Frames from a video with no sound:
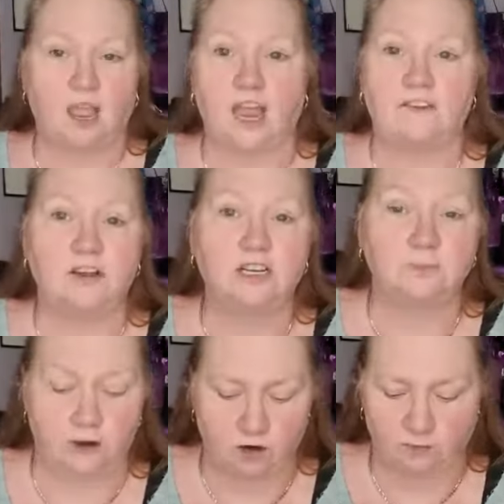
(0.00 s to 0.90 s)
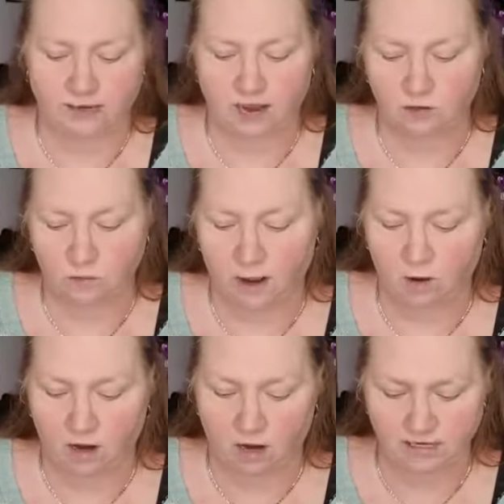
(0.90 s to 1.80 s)
And if you could sprinkle me as
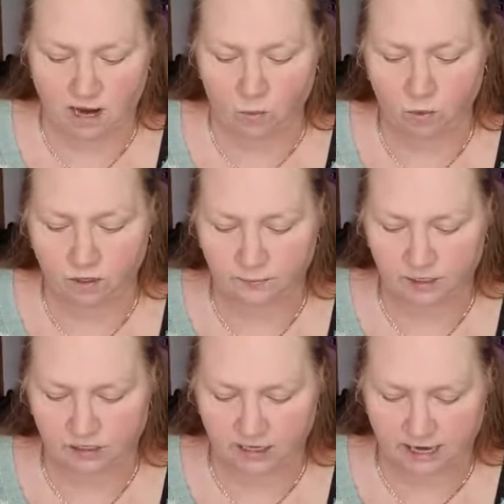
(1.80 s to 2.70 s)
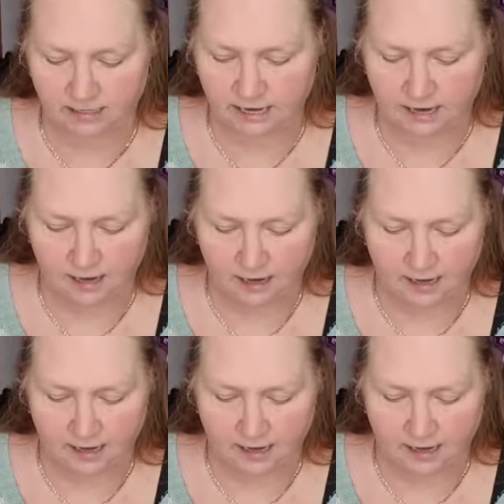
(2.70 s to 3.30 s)
well, guys, I would appreciate it.